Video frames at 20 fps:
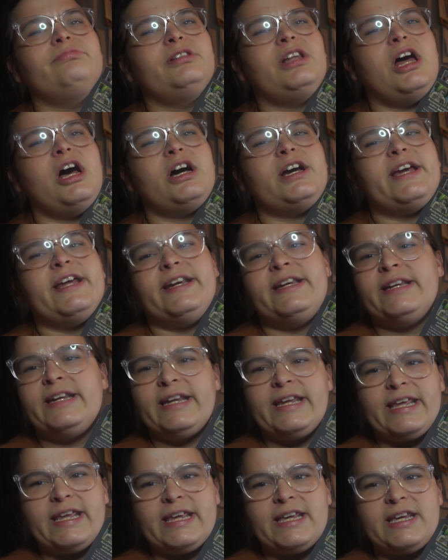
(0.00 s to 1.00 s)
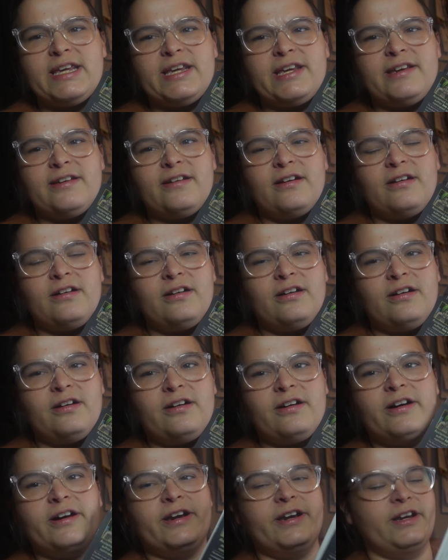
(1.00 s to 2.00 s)
Lock and Key
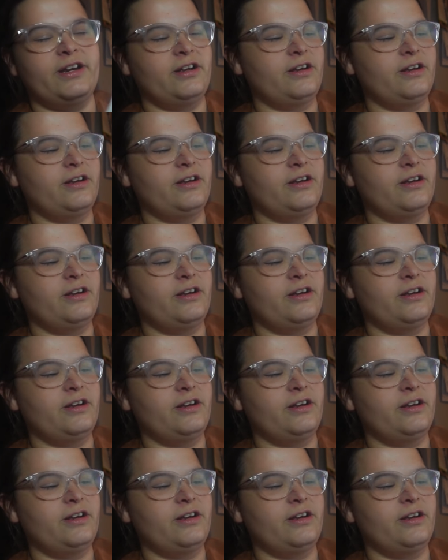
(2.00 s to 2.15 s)
on